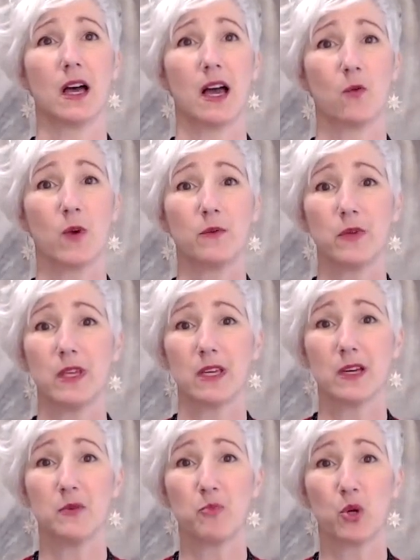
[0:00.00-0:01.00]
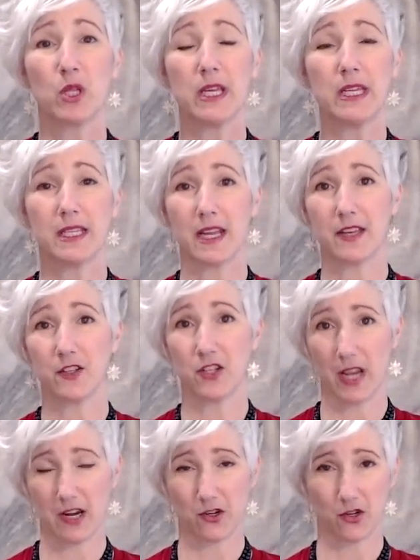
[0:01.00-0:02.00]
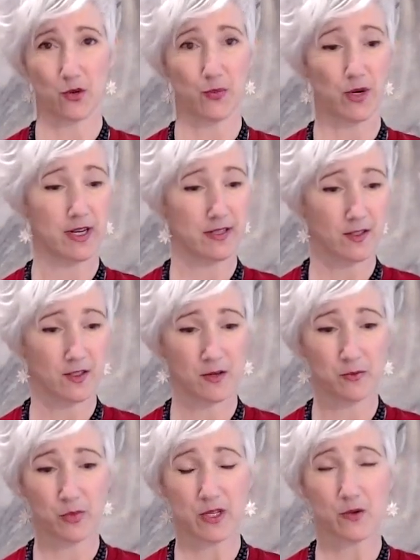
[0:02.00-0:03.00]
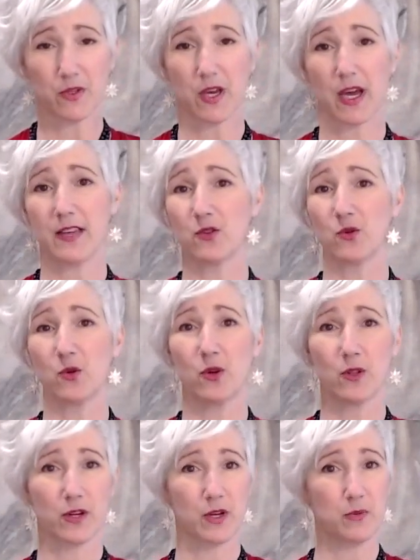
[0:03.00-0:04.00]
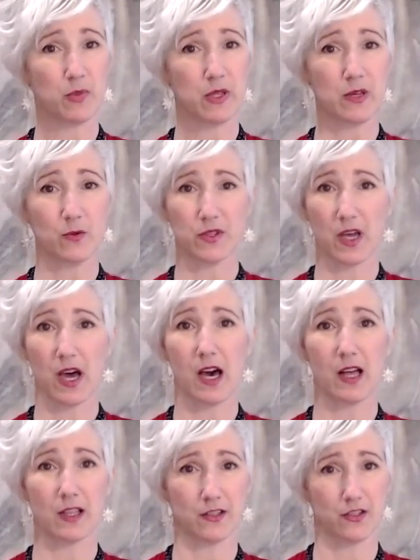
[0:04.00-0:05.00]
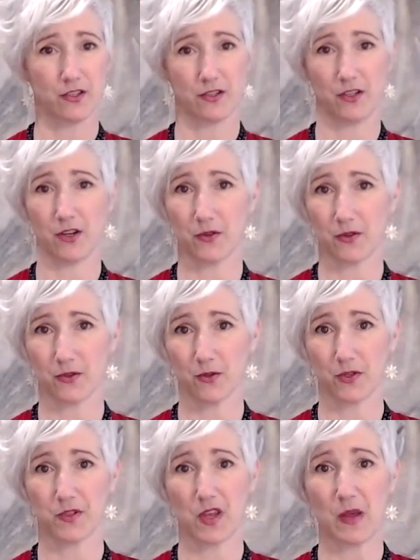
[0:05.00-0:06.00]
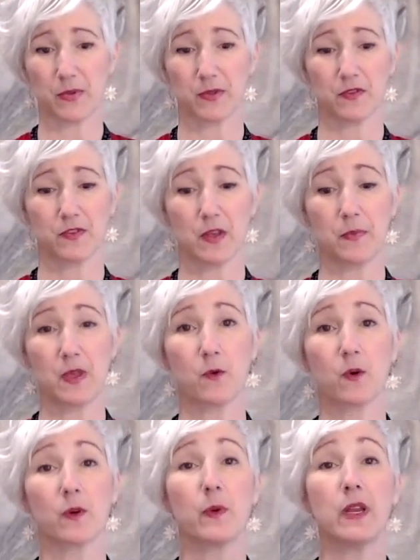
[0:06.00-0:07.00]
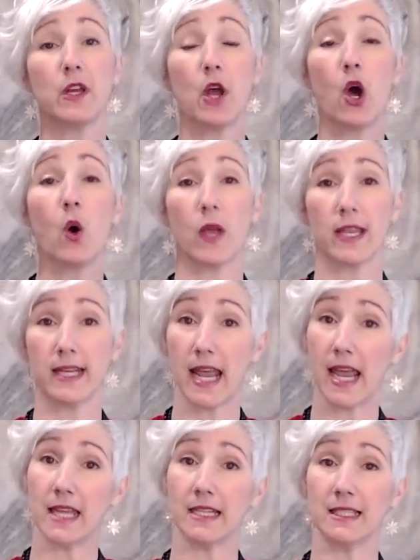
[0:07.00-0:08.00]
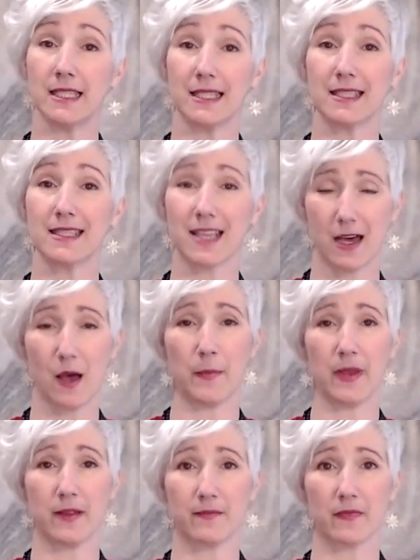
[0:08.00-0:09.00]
when we complete an educational process, complete with high school or complete with college, those are examples of something where we know an end is coming.